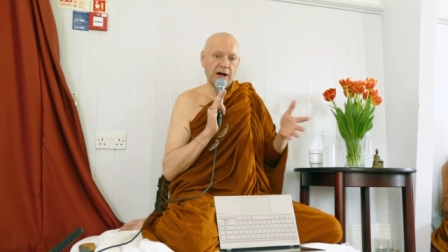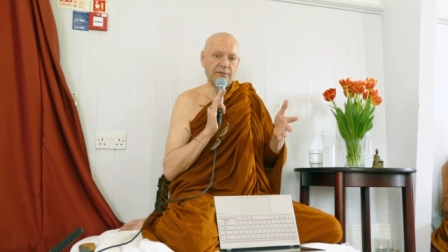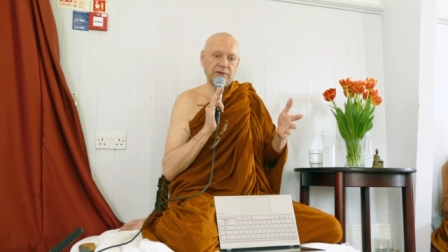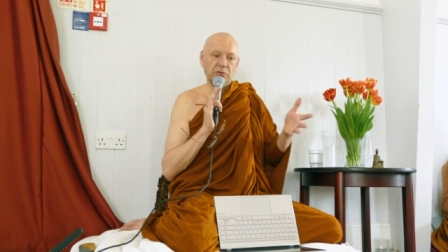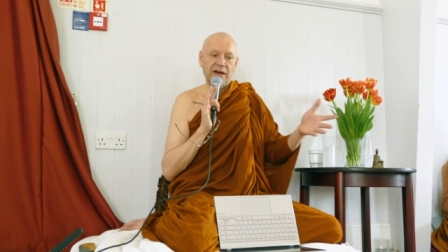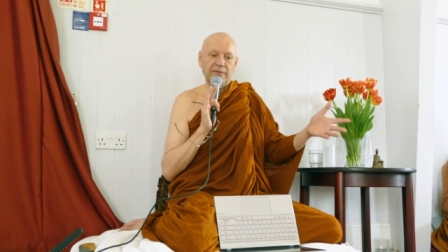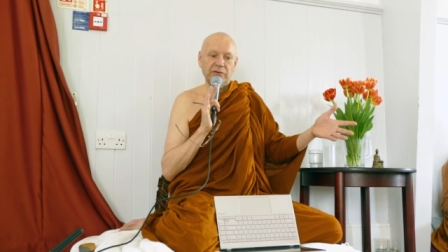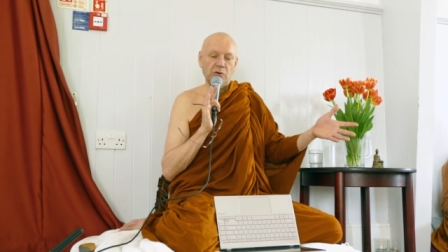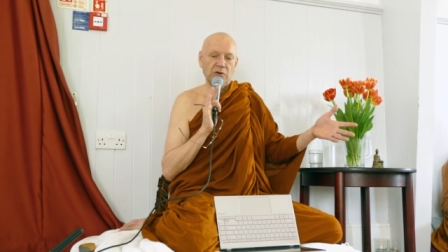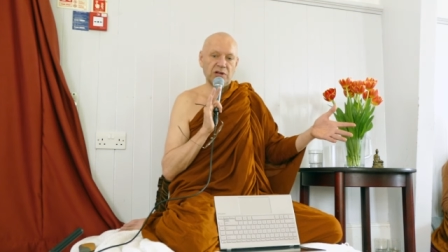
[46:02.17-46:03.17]
After you
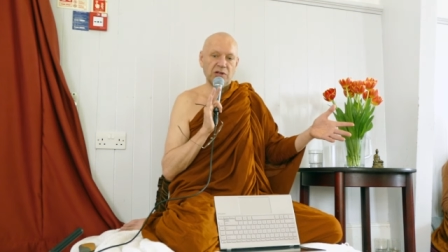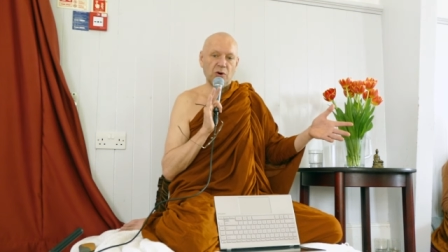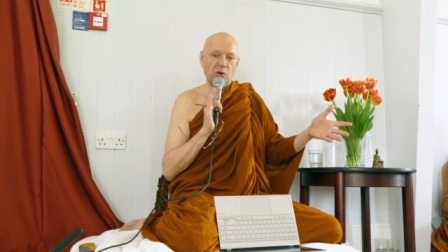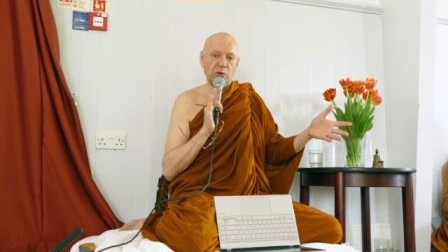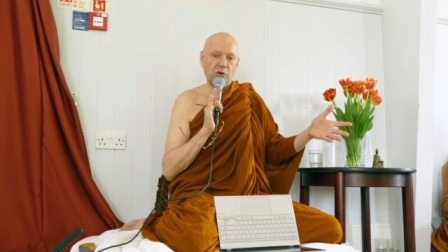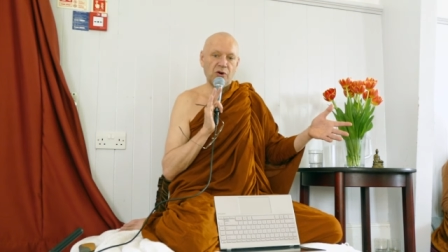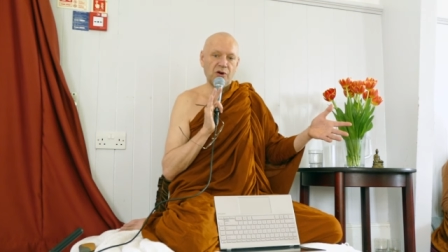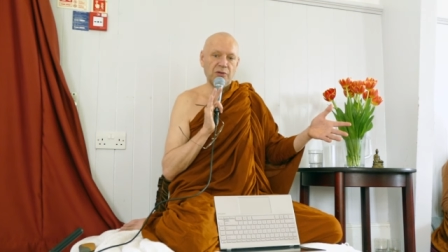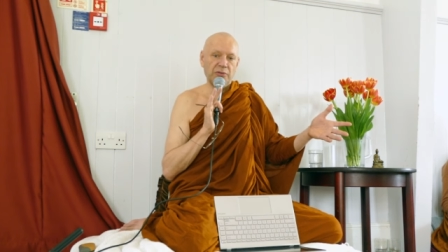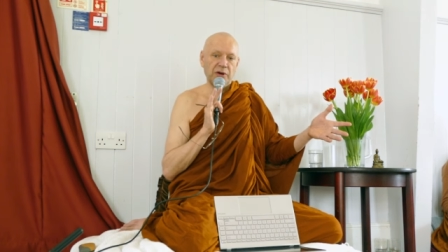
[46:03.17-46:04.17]
have conquered the whole
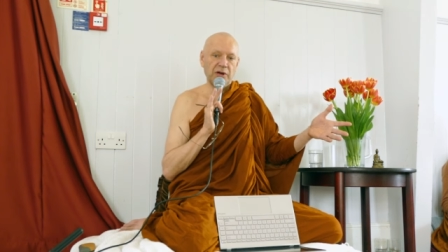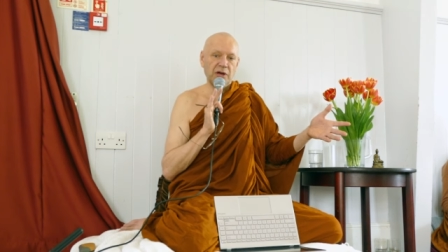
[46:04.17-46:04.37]
earth,